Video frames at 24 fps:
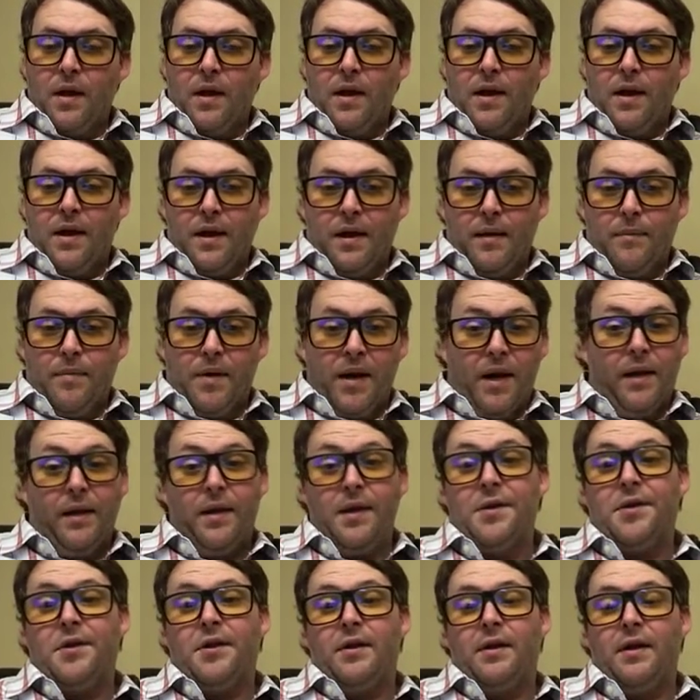But I
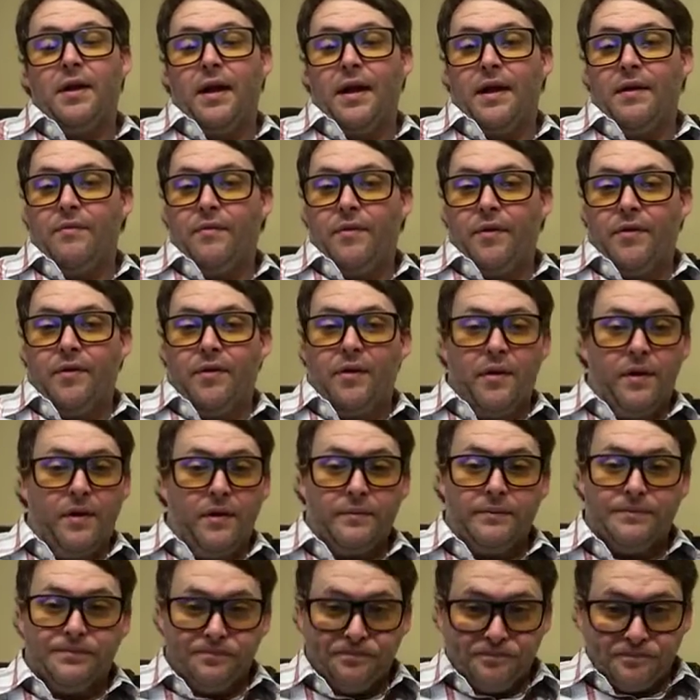listen to everything.